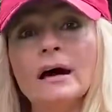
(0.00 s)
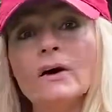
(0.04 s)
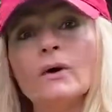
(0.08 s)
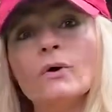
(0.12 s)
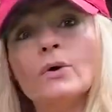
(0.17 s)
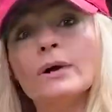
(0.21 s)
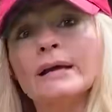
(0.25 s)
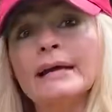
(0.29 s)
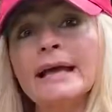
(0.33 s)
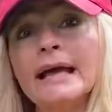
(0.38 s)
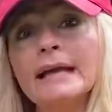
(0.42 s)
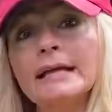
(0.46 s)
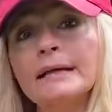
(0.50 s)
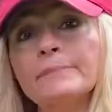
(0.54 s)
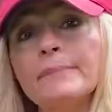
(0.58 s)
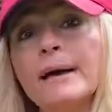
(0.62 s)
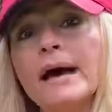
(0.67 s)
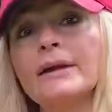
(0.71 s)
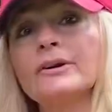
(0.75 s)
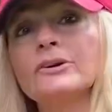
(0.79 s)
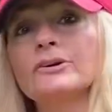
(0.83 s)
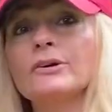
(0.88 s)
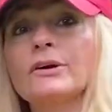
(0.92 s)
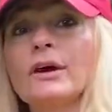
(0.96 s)
organic
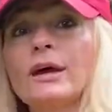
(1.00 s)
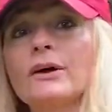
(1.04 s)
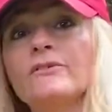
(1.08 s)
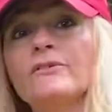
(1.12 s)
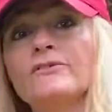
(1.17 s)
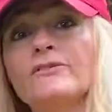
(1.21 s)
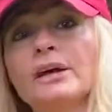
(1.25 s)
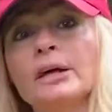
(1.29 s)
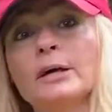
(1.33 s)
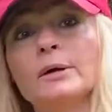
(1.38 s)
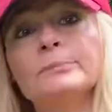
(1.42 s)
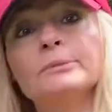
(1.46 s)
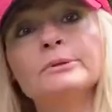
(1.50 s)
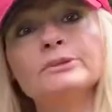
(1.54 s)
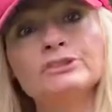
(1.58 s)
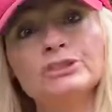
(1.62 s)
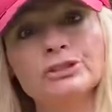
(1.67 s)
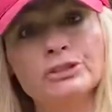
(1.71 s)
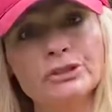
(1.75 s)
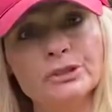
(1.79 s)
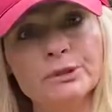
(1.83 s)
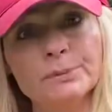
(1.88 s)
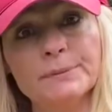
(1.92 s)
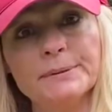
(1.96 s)
matter available
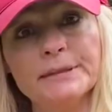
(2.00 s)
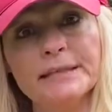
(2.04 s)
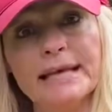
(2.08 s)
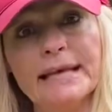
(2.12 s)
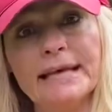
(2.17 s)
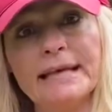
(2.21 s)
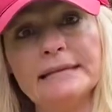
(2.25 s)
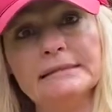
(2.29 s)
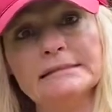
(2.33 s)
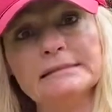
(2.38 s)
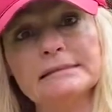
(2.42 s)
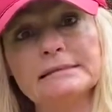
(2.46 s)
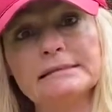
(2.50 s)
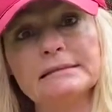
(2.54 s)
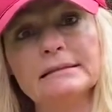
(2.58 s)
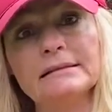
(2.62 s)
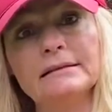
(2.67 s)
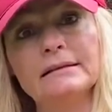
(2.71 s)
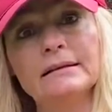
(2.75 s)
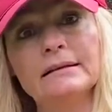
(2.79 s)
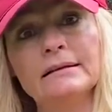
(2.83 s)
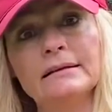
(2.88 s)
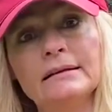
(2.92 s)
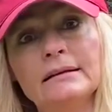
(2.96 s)
to your plants,
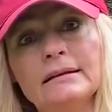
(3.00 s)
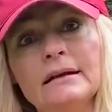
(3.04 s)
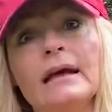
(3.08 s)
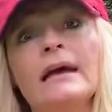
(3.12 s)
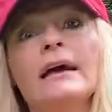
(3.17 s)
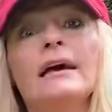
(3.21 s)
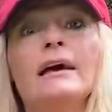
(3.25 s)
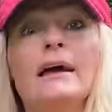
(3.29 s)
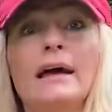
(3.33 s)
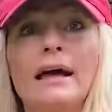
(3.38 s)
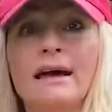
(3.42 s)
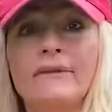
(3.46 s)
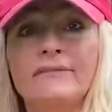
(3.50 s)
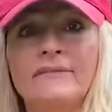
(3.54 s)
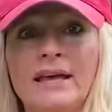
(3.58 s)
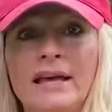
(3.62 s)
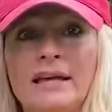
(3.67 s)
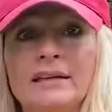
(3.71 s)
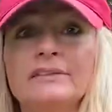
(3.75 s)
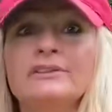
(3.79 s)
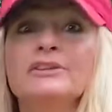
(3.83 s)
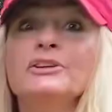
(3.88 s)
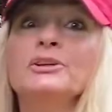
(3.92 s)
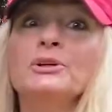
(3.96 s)
and
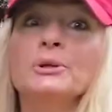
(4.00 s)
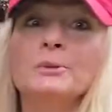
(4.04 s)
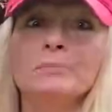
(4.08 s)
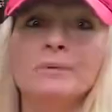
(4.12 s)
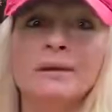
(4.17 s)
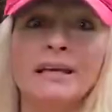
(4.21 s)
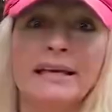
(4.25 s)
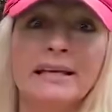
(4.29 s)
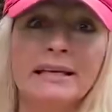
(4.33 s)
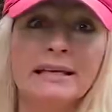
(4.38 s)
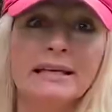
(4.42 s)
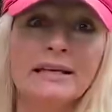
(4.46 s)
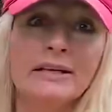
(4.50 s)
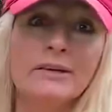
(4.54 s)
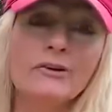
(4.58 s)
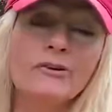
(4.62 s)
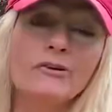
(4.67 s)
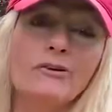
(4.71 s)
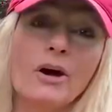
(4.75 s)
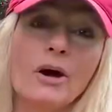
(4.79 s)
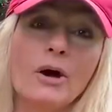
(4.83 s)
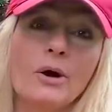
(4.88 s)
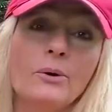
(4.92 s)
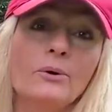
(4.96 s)
then your plant can
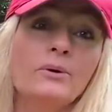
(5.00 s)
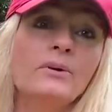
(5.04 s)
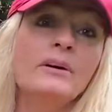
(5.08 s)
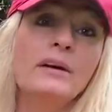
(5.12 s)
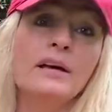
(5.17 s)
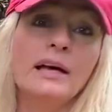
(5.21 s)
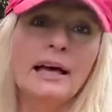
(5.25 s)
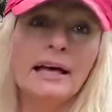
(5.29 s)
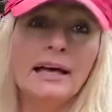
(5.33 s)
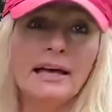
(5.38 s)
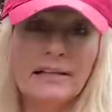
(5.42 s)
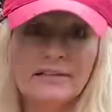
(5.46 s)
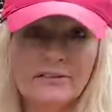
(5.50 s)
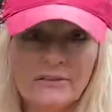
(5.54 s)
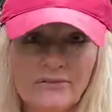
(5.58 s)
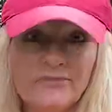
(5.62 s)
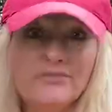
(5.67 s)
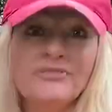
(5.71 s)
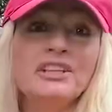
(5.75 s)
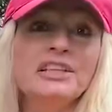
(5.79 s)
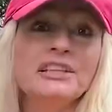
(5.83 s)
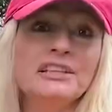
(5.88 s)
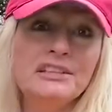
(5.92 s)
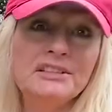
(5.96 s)
grow and
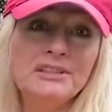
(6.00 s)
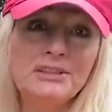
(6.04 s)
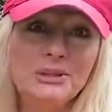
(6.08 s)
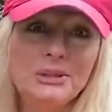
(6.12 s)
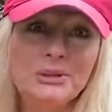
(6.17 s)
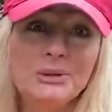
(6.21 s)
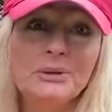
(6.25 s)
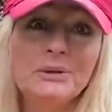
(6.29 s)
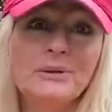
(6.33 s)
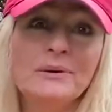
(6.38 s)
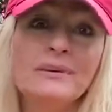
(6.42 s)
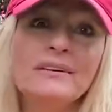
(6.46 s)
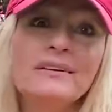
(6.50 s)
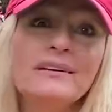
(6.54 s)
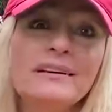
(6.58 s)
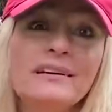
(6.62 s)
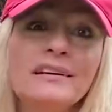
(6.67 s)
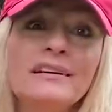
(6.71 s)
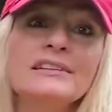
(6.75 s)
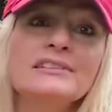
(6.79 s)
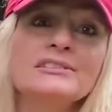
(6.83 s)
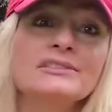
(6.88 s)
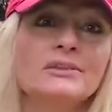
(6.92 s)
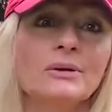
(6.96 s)
feed you.
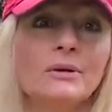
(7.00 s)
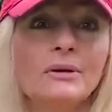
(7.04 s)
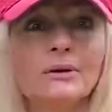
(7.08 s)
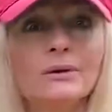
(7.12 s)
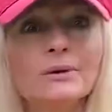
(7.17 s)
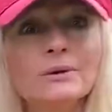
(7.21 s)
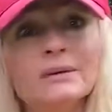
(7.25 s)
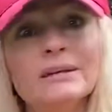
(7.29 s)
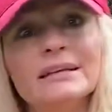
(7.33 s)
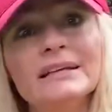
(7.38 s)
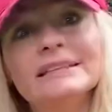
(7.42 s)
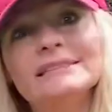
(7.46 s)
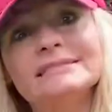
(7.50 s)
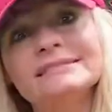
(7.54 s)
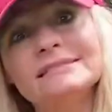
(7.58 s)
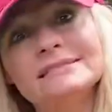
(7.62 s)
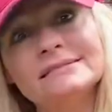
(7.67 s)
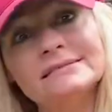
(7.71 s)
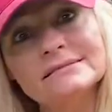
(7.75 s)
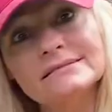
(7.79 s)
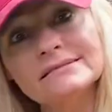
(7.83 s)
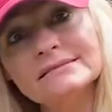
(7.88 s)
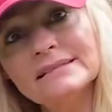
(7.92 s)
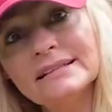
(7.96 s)
So
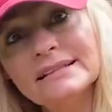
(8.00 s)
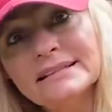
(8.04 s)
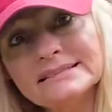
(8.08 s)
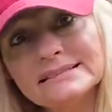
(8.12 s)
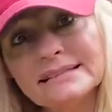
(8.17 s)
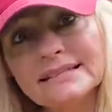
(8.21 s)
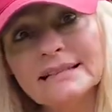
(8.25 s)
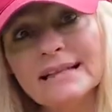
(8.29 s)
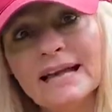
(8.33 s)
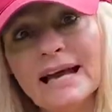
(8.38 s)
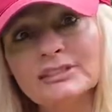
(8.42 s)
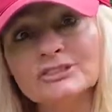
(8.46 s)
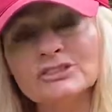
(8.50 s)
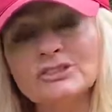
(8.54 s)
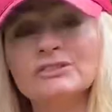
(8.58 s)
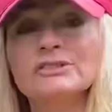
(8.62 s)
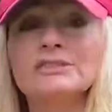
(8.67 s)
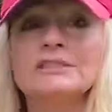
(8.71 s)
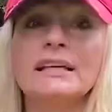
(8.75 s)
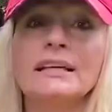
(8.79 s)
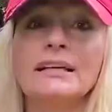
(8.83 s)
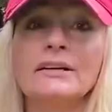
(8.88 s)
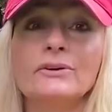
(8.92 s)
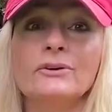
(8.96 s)
it's a natural
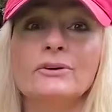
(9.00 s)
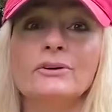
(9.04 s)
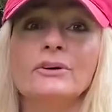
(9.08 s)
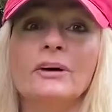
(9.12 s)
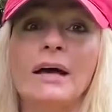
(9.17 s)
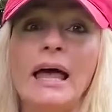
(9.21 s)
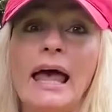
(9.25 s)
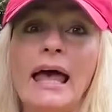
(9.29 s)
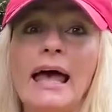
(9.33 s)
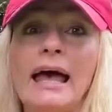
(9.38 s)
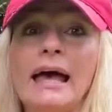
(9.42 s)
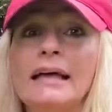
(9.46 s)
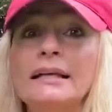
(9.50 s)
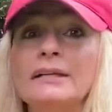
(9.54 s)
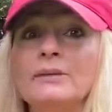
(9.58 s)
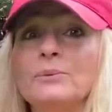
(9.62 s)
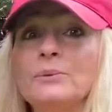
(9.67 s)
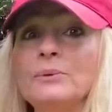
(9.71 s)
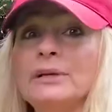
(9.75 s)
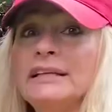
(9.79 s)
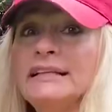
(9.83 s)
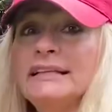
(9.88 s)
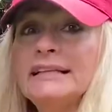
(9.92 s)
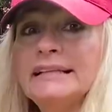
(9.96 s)
cycle, and
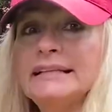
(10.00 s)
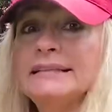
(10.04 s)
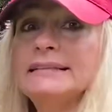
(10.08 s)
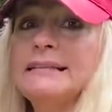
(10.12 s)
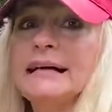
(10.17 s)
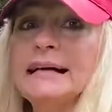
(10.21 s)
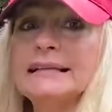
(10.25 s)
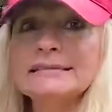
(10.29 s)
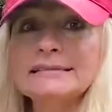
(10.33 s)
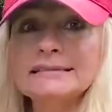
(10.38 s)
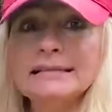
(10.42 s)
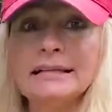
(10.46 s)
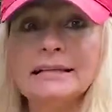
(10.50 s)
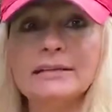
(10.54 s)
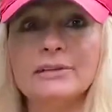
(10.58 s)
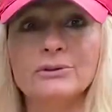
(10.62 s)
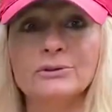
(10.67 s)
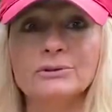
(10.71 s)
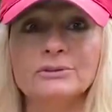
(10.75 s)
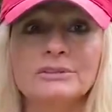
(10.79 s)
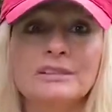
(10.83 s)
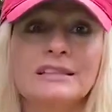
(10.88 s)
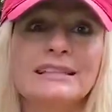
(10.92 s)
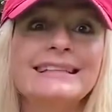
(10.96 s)
we need that
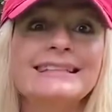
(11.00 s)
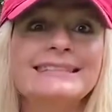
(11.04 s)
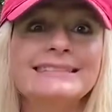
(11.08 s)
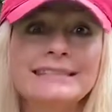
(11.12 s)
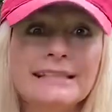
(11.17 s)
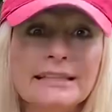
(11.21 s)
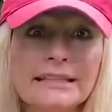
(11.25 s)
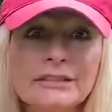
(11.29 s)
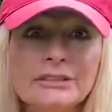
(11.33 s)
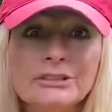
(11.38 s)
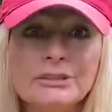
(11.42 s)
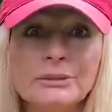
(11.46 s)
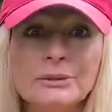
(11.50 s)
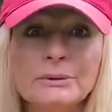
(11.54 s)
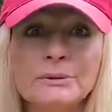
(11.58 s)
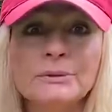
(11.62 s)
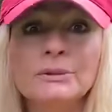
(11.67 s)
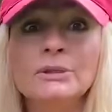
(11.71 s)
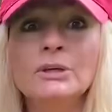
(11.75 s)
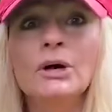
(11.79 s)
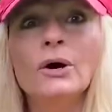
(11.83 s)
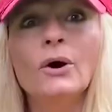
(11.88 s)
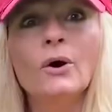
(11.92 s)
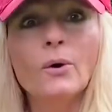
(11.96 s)
cycle to continue,
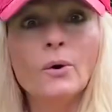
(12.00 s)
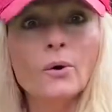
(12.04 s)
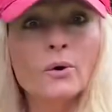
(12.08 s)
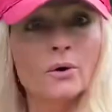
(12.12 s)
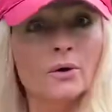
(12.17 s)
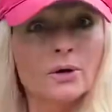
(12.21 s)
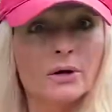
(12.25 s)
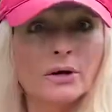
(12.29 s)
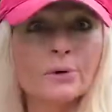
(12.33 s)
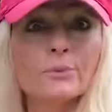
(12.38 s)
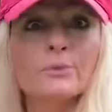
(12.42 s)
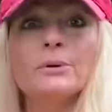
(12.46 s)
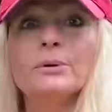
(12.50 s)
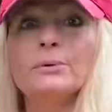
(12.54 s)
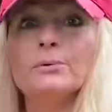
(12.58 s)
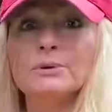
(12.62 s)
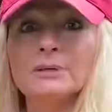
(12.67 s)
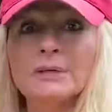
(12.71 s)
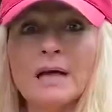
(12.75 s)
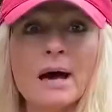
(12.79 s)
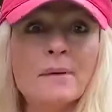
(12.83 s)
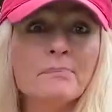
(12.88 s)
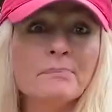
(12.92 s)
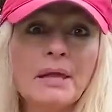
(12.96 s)
or we will
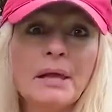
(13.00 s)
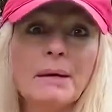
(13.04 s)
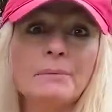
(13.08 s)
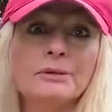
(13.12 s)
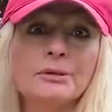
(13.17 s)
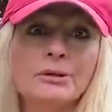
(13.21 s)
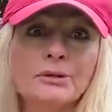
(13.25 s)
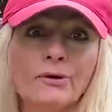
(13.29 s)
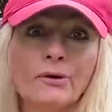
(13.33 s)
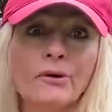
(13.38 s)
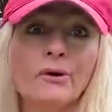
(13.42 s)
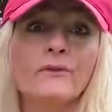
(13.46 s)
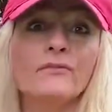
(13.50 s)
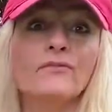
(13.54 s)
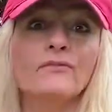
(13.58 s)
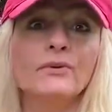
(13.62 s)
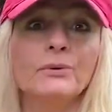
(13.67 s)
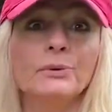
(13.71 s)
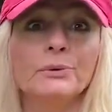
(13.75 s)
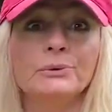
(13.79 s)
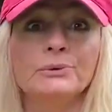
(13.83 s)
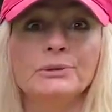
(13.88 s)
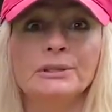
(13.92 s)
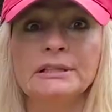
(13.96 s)
not be able to grow
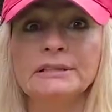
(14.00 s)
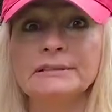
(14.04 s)
food.